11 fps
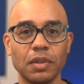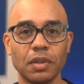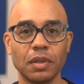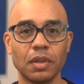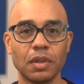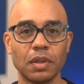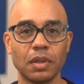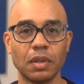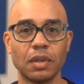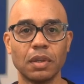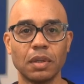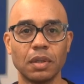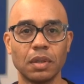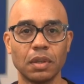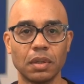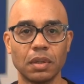
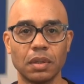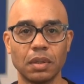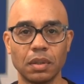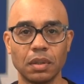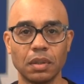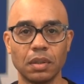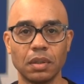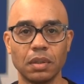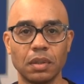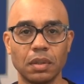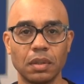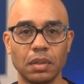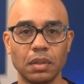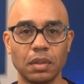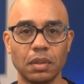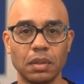
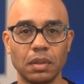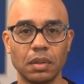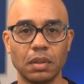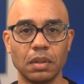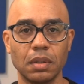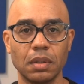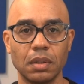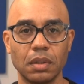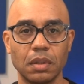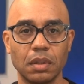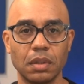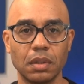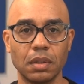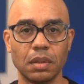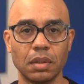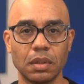
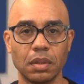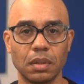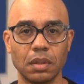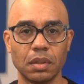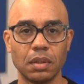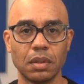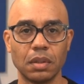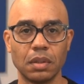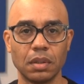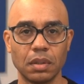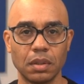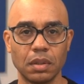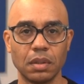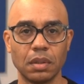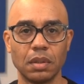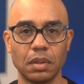
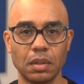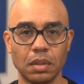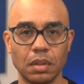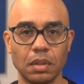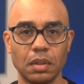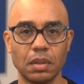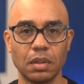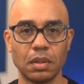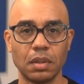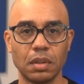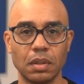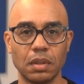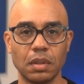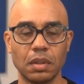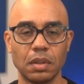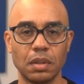(not speaking)